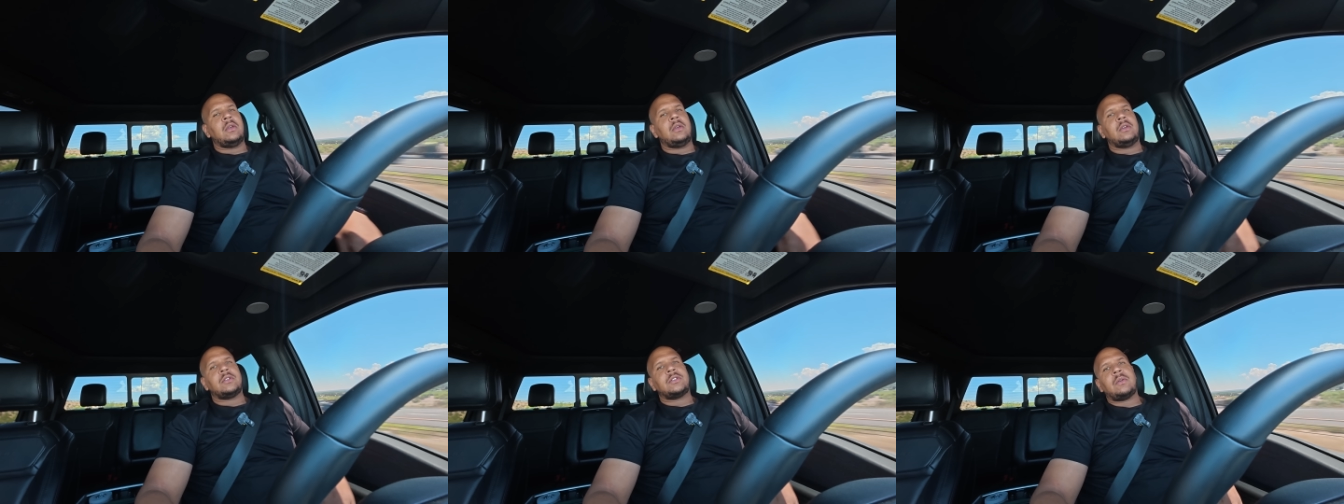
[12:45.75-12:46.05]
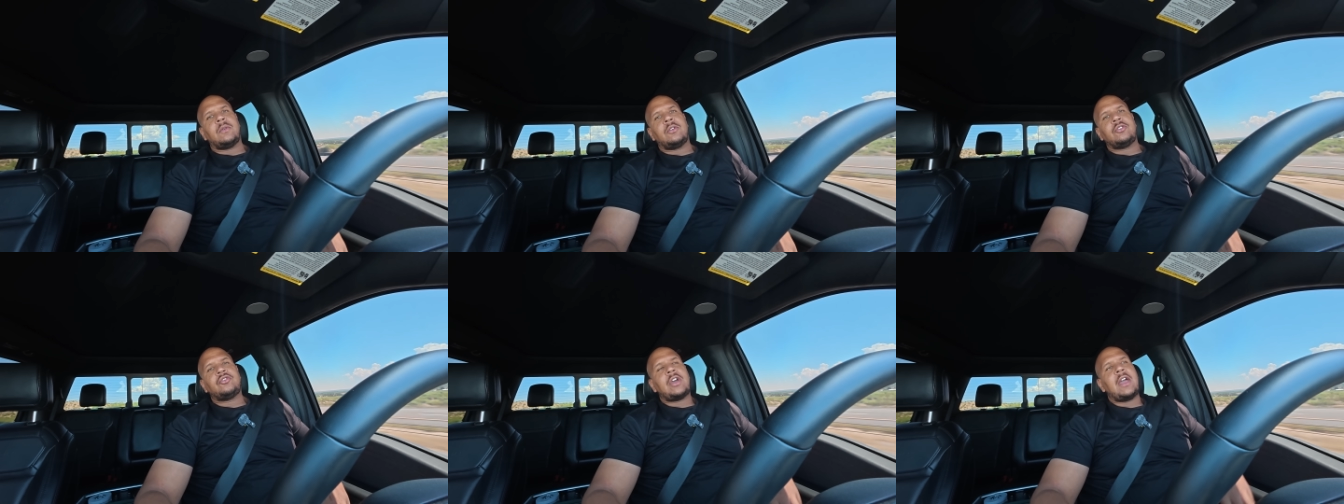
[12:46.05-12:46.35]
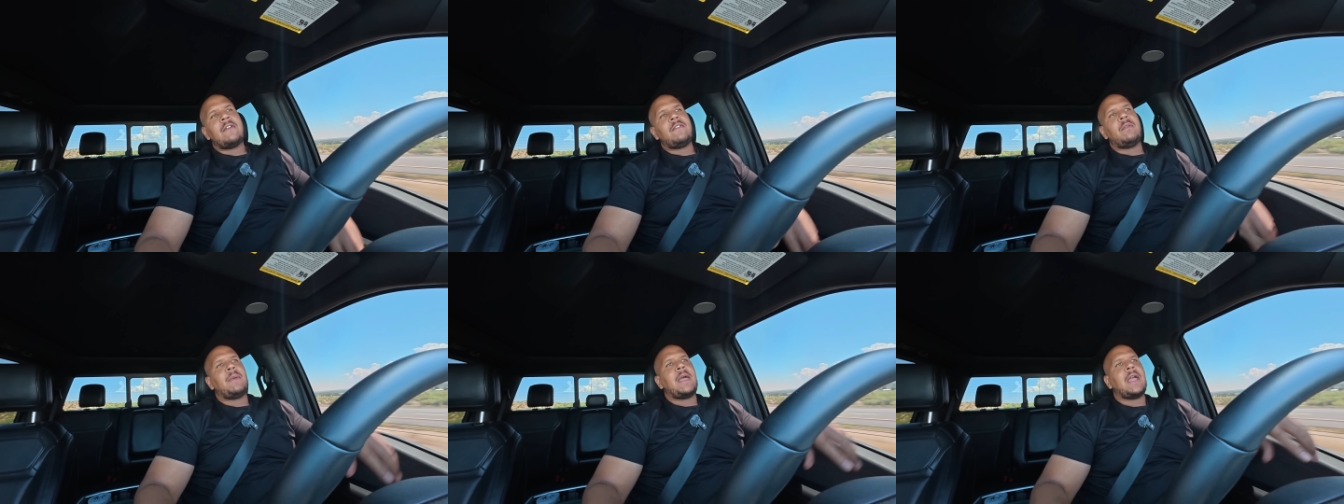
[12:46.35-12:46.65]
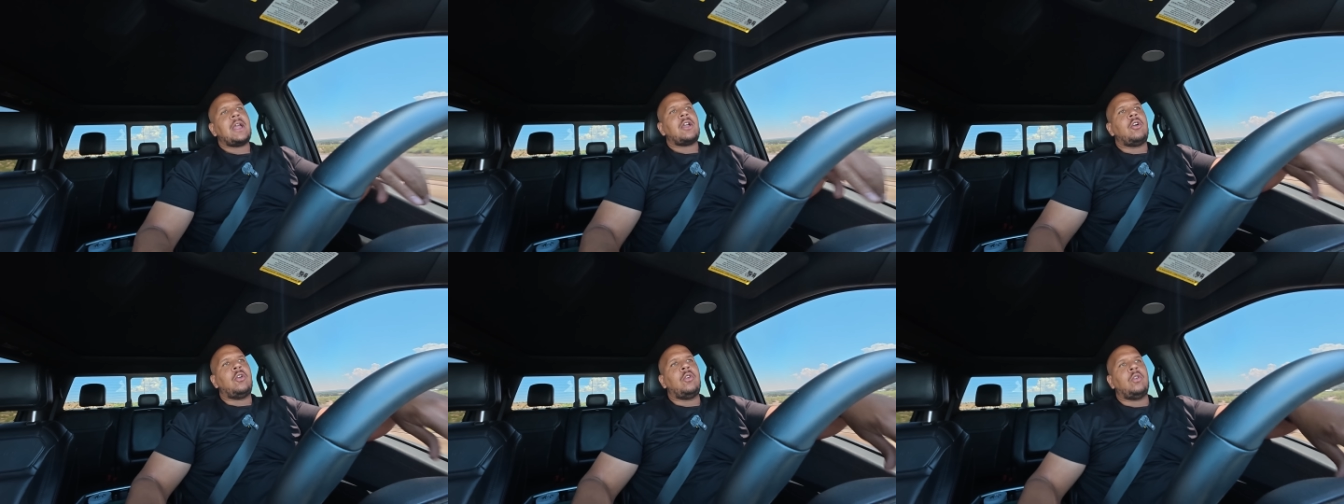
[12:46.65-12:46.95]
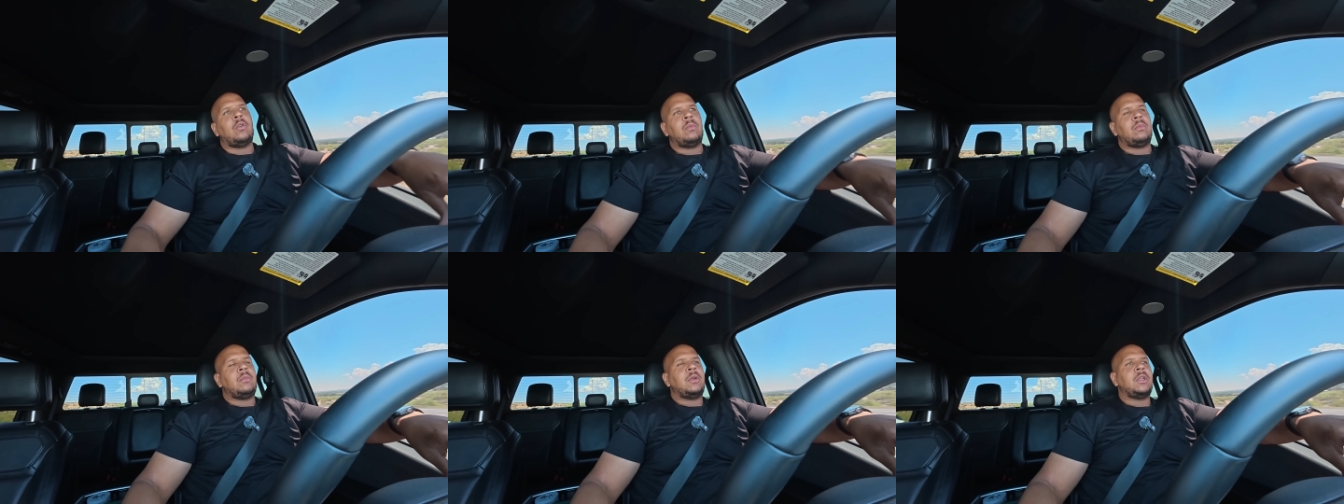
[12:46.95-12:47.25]
So we're driving back
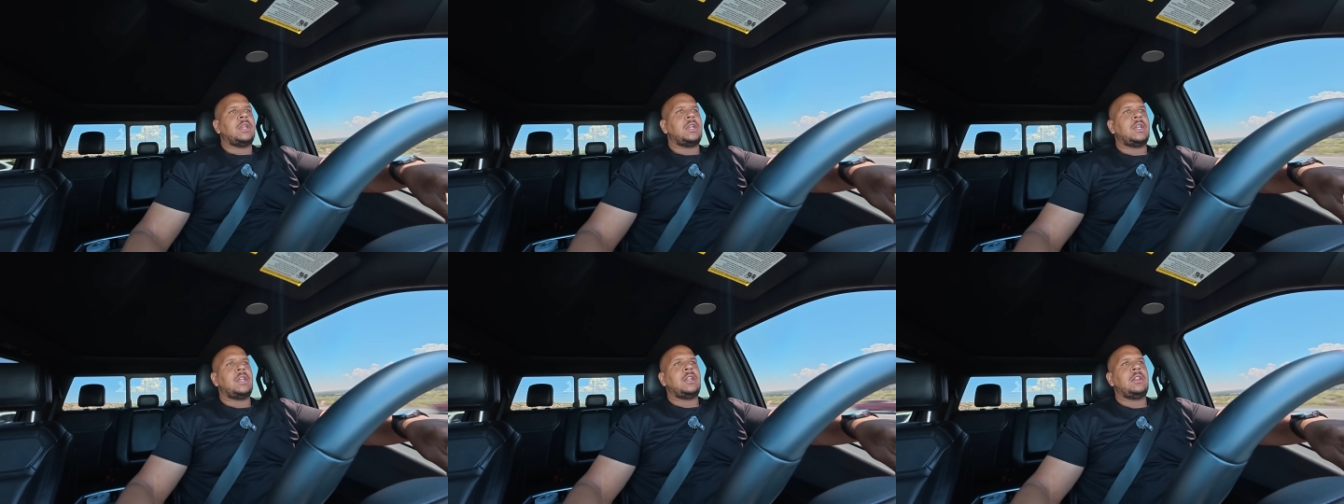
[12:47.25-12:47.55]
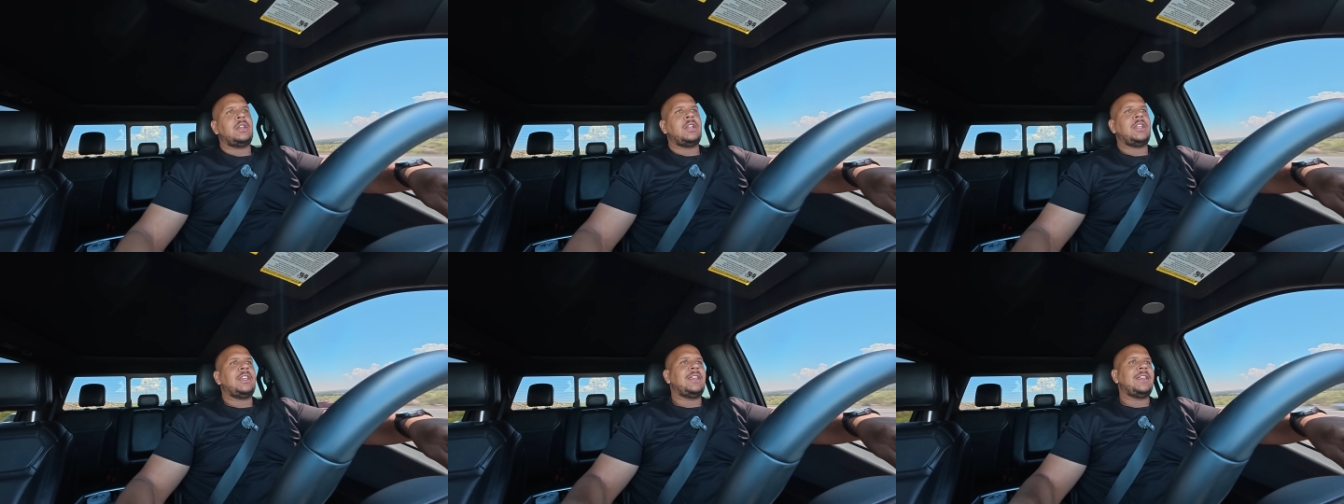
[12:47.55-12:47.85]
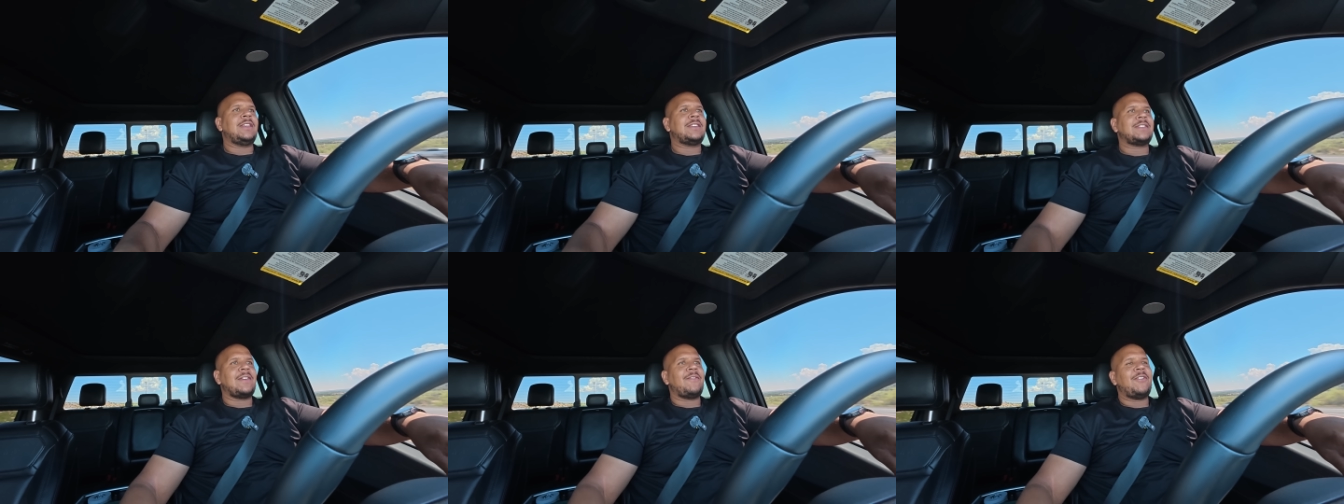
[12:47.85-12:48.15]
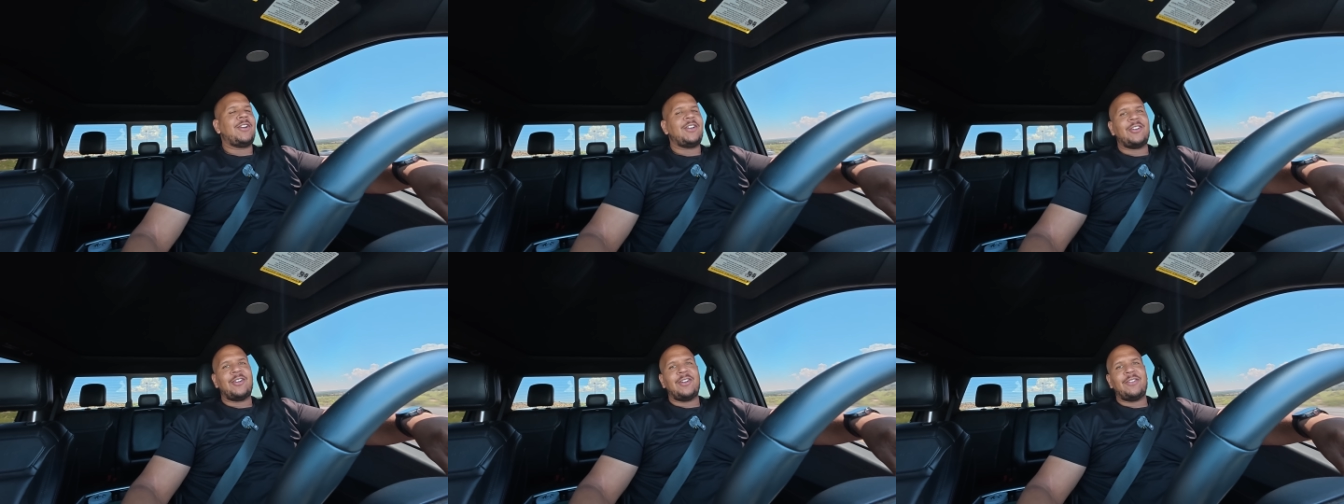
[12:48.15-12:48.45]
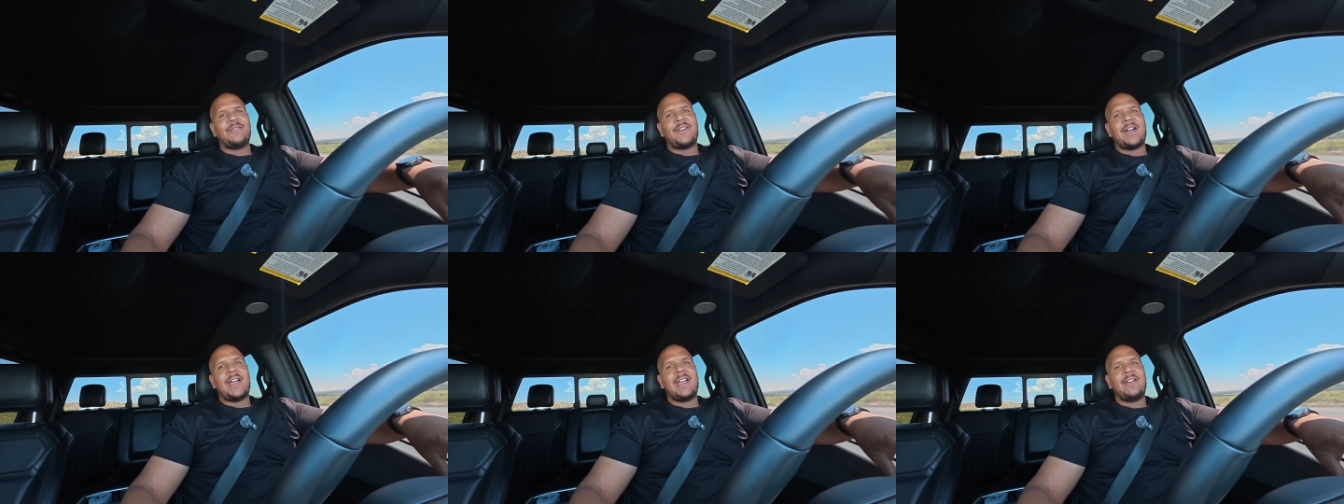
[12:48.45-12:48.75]
home in the
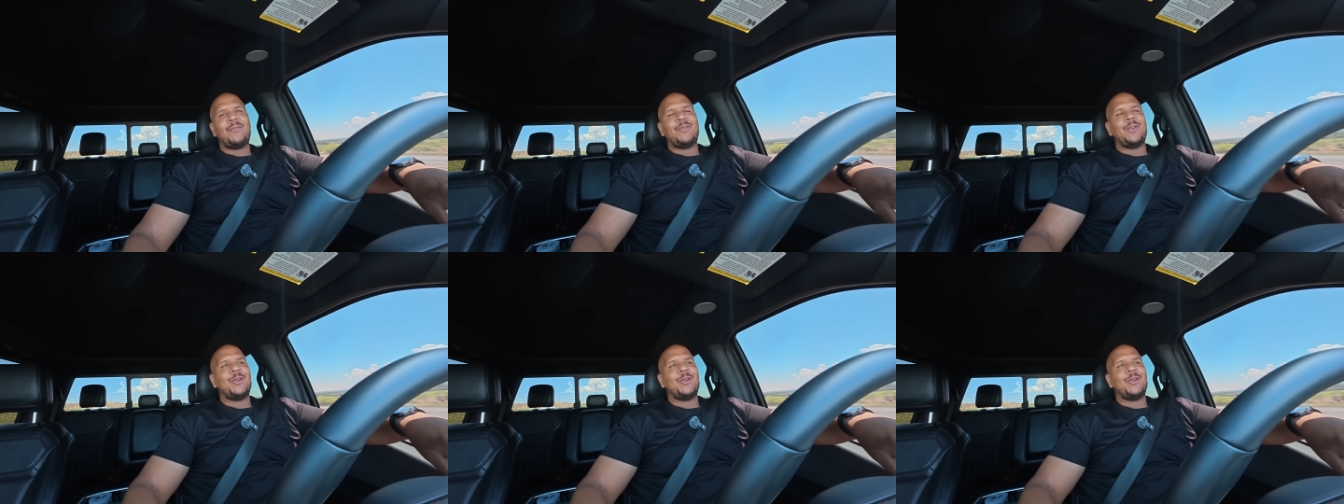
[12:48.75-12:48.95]
705